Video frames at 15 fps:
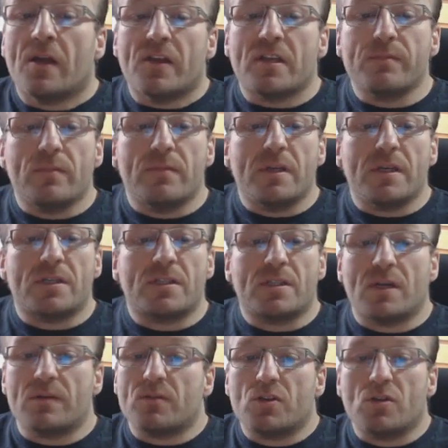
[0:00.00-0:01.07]
This,
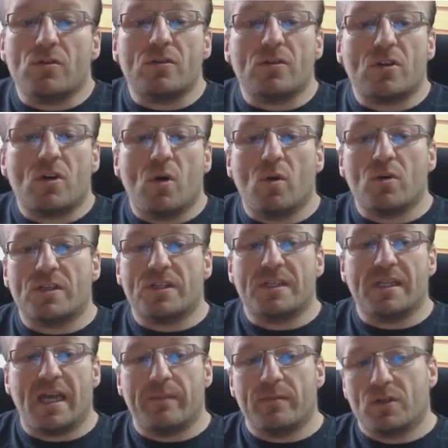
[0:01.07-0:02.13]
this uh, shouldn't cause a
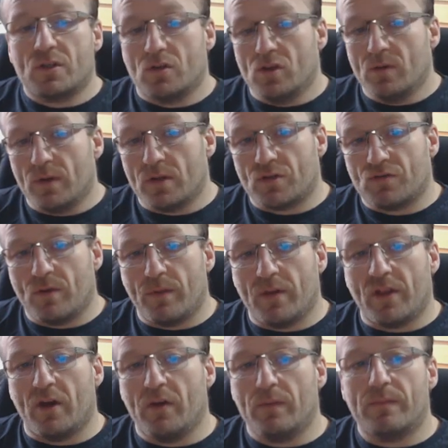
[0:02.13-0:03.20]
DM too much
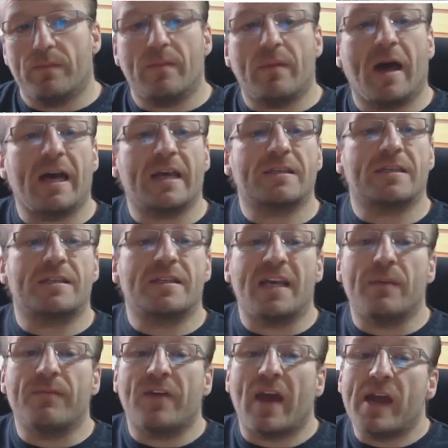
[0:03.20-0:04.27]
trouble though, as a
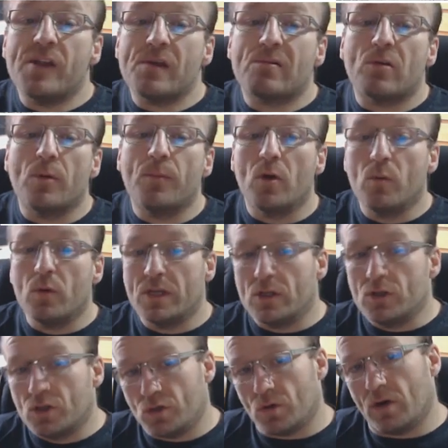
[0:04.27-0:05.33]
DM for any group who would
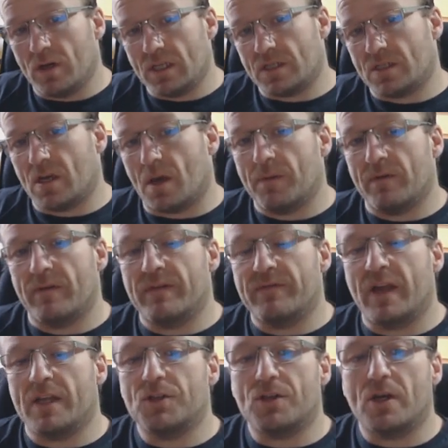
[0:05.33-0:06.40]
enjoy this type of
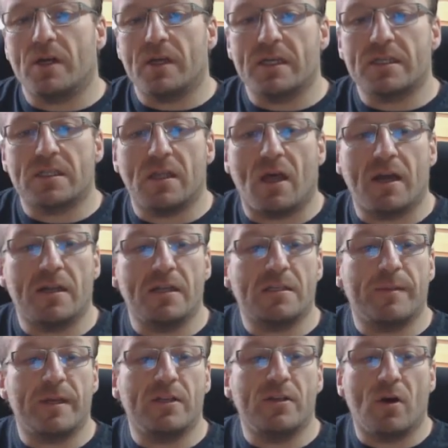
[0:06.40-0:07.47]
adventure is likely
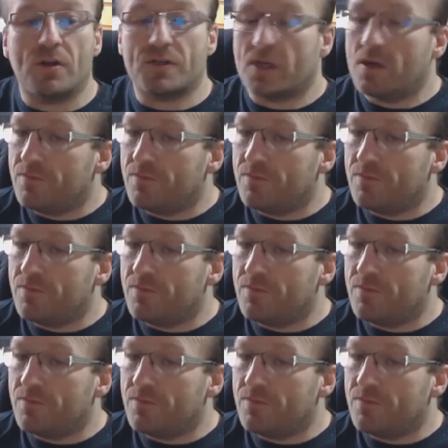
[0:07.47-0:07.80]
to be not